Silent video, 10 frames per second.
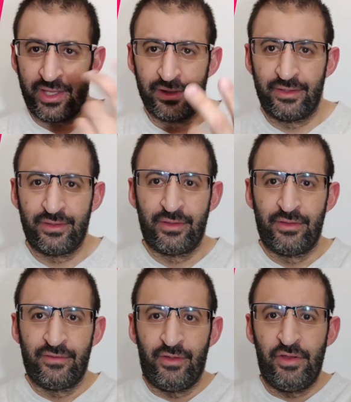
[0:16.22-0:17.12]
topic,
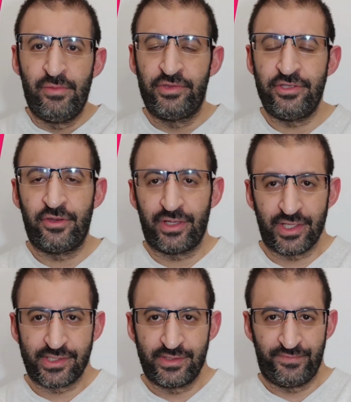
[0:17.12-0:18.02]
animals
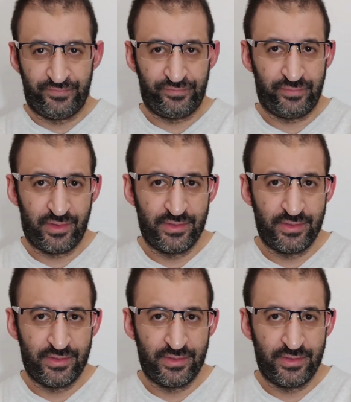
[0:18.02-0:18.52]
inner class.